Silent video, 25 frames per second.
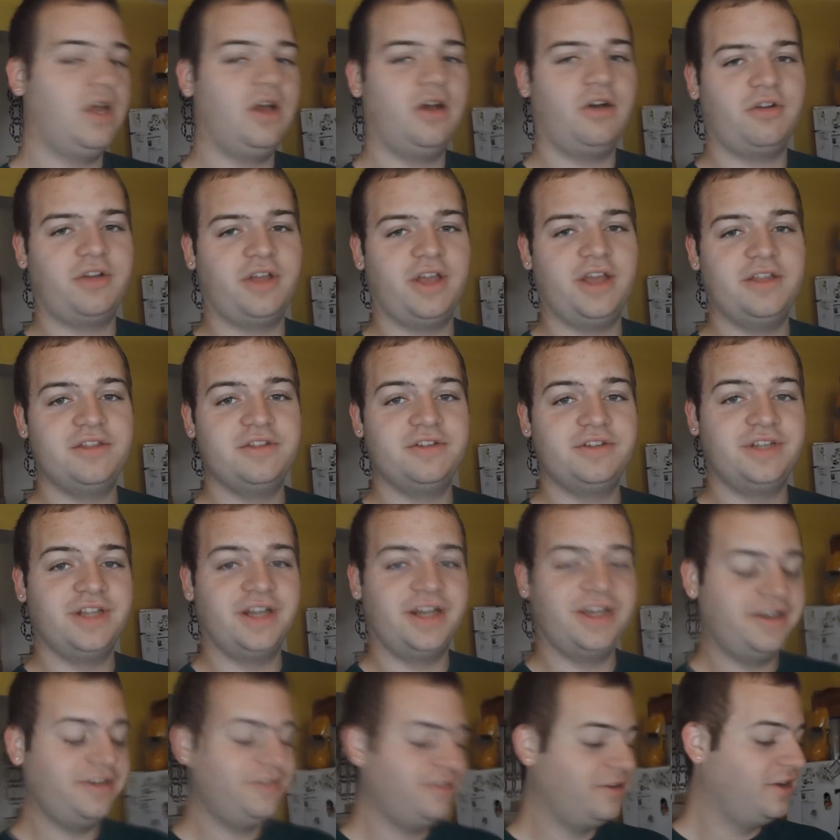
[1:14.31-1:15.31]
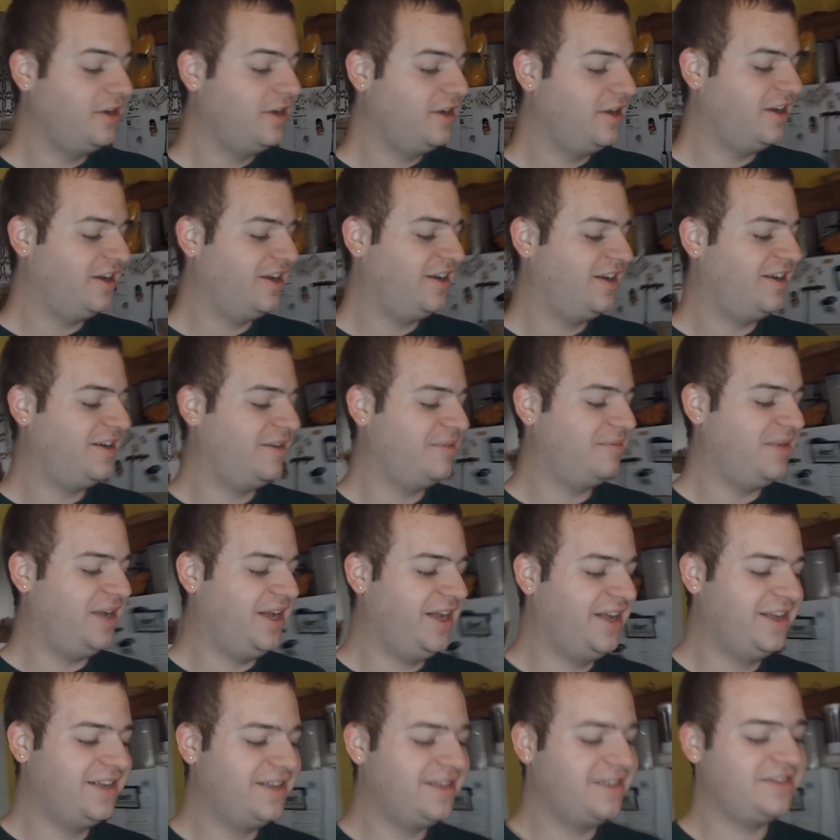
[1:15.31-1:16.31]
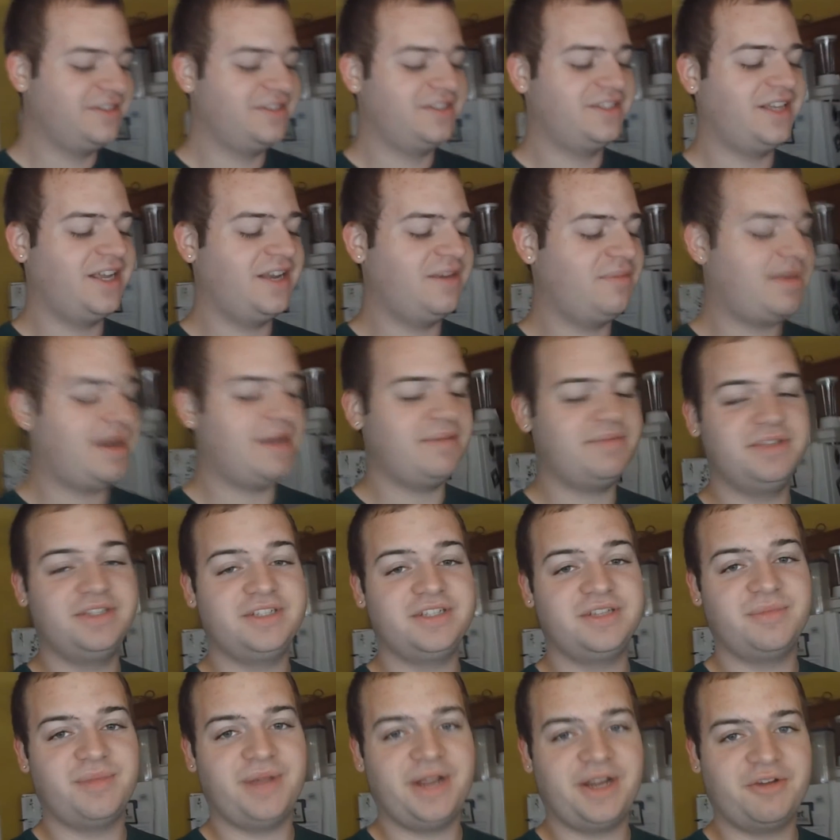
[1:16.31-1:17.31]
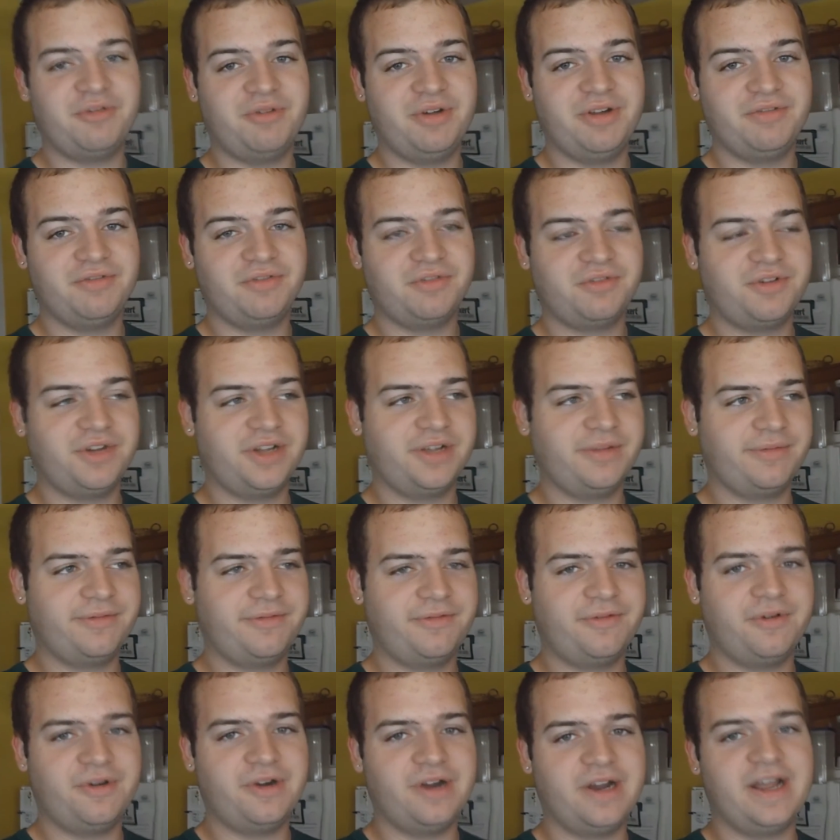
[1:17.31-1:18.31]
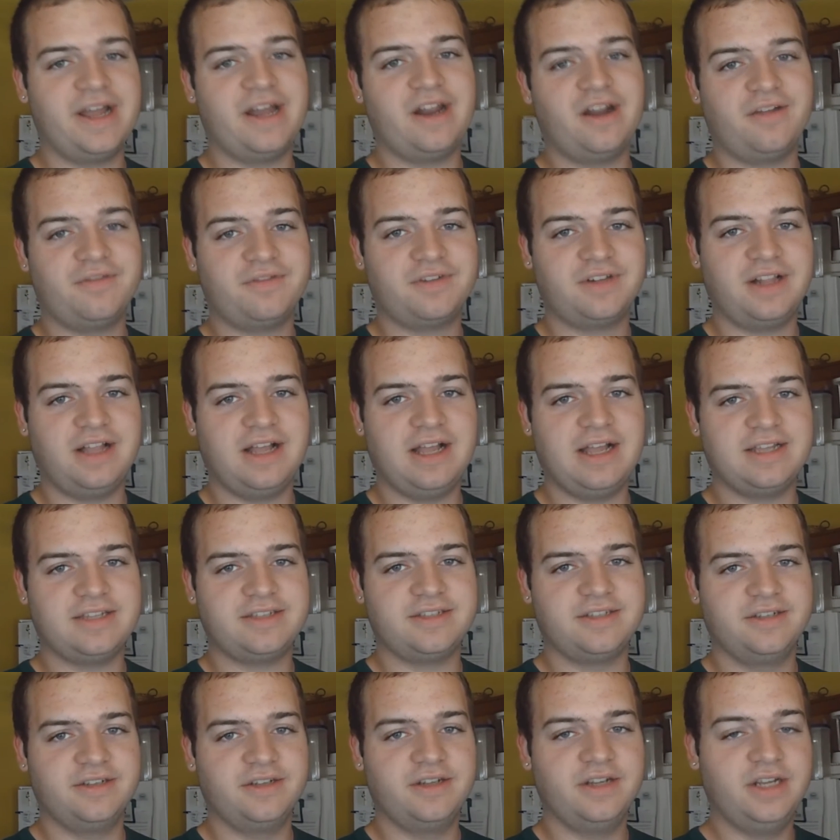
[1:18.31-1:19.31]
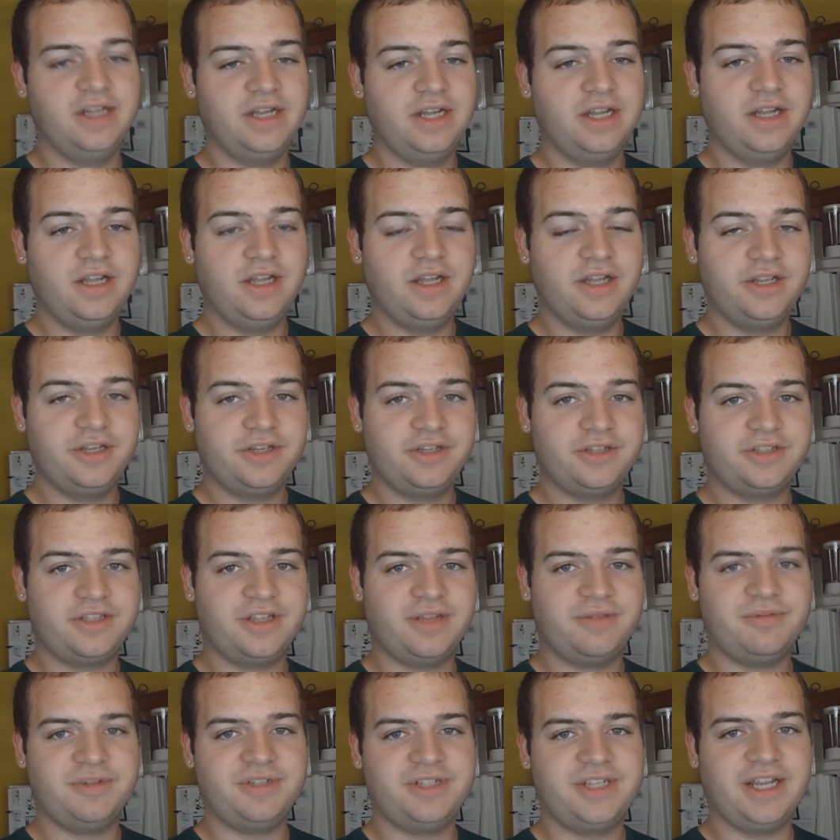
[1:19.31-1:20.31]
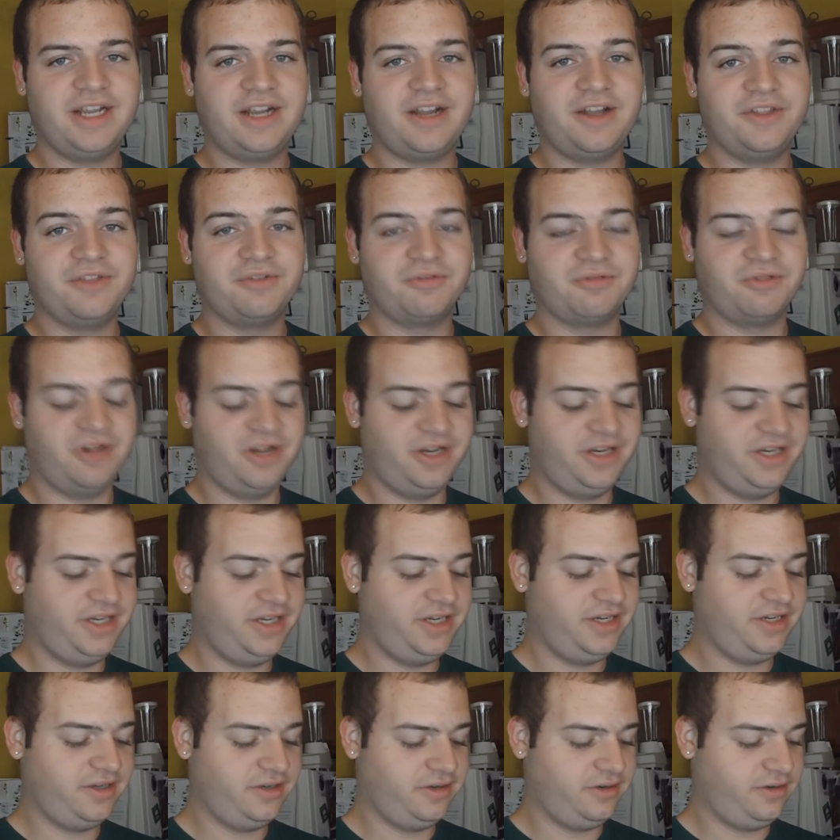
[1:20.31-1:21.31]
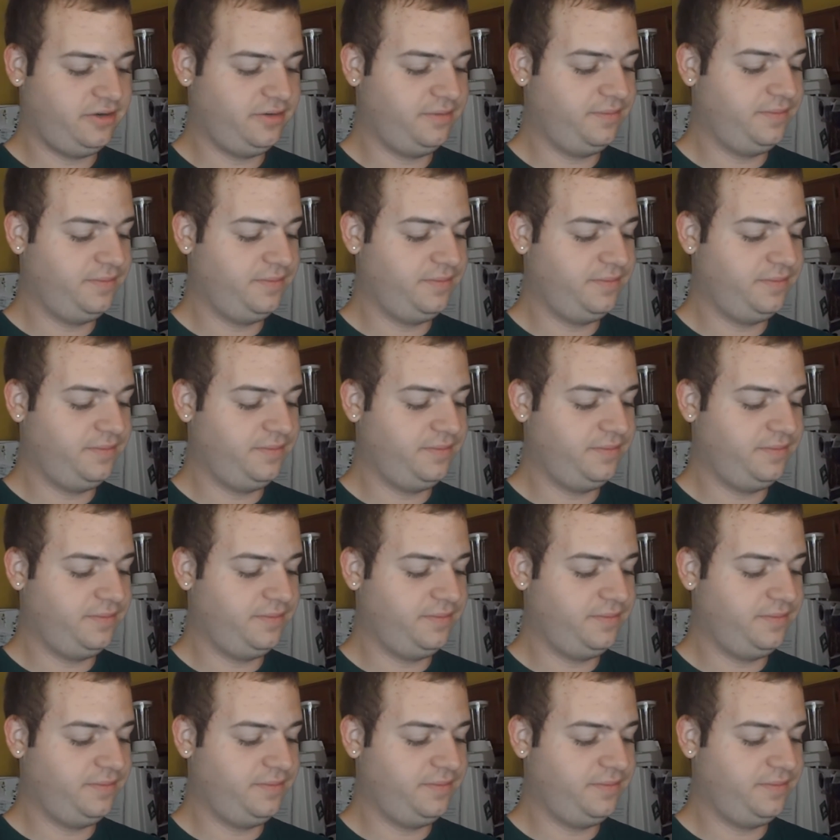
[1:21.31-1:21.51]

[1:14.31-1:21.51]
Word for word: Okay, they're done. Um, decided to pop these in the microwave real quick before I head off to class, and just something to take on the run here.